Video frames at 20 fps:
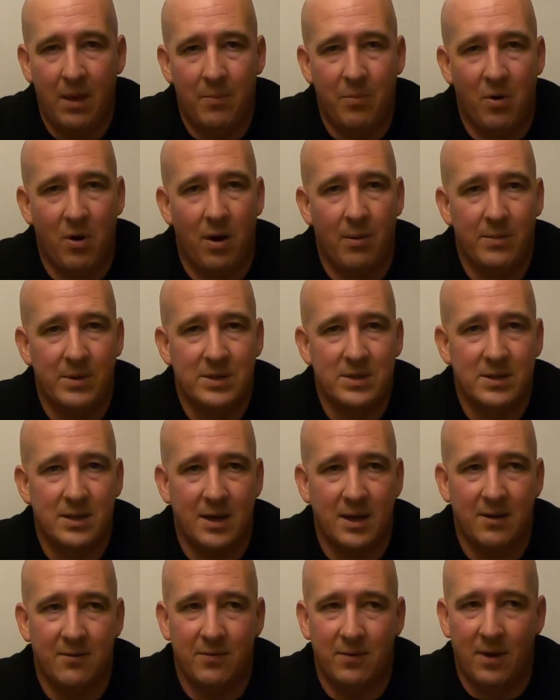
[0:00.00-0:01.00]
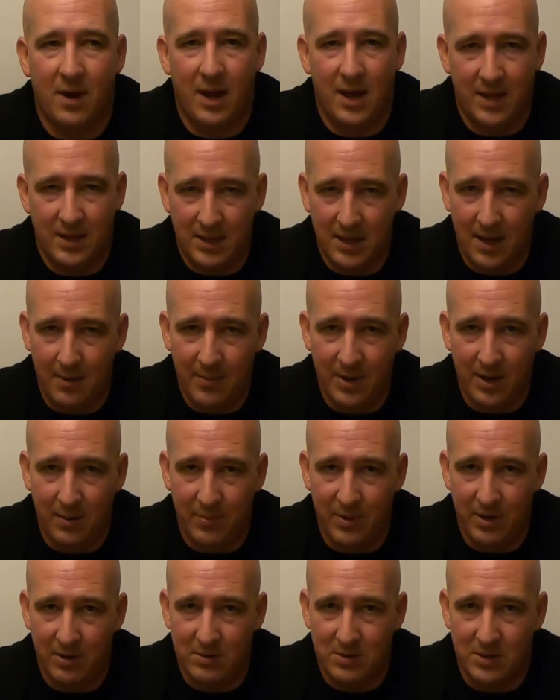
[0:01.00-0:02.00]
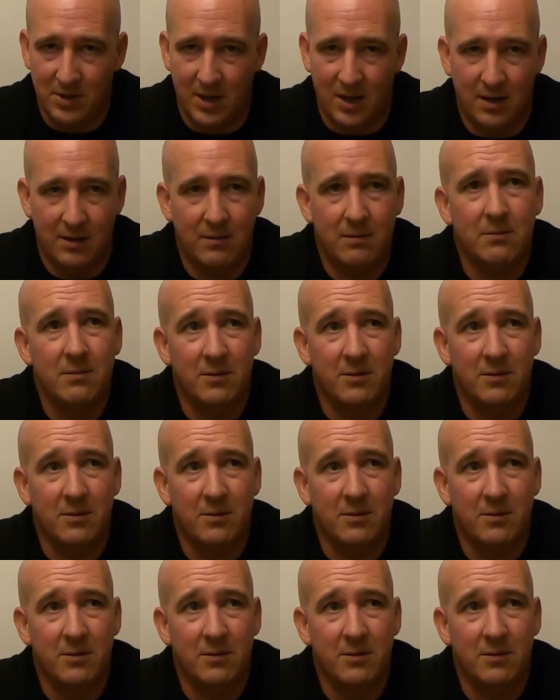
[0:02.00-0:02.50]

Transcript: I promise I have not had that many beers yet.